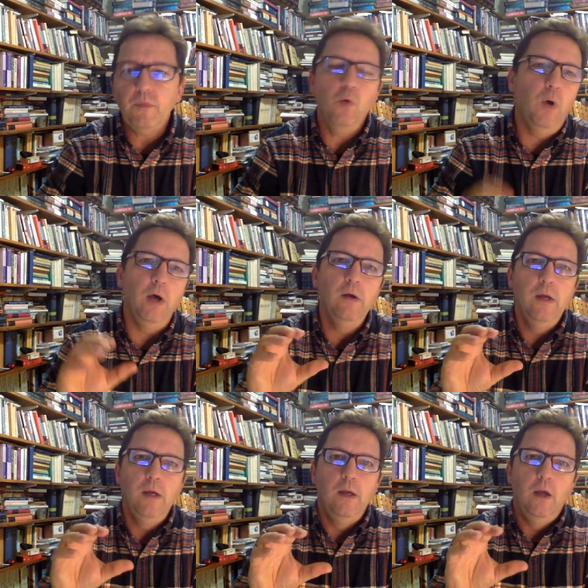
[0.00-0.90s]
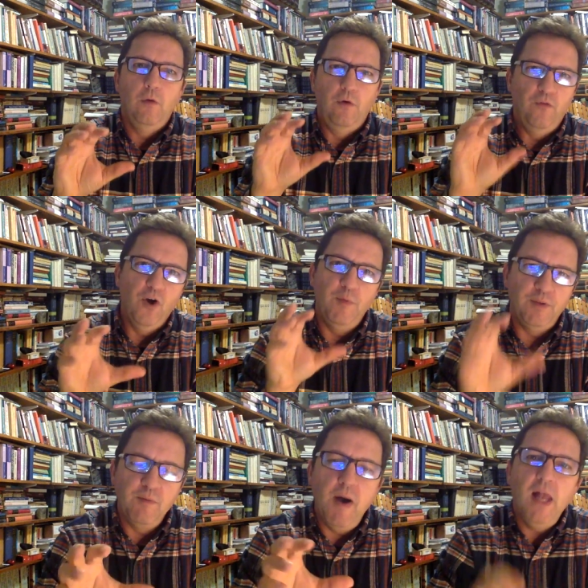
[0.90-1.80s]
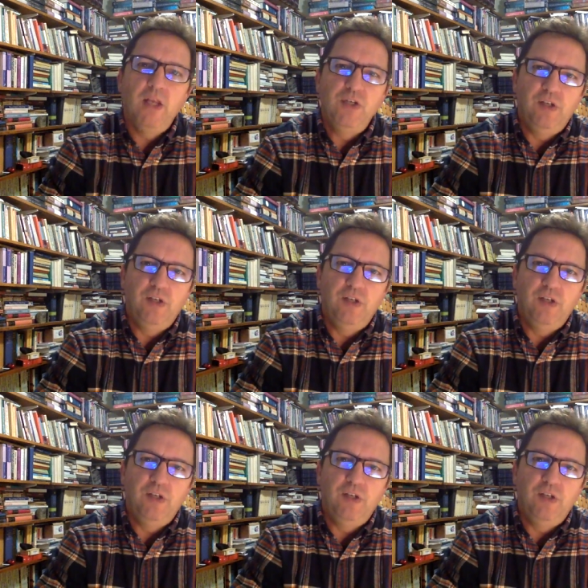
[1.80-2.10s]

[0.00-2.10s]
Well, Reformed epistemology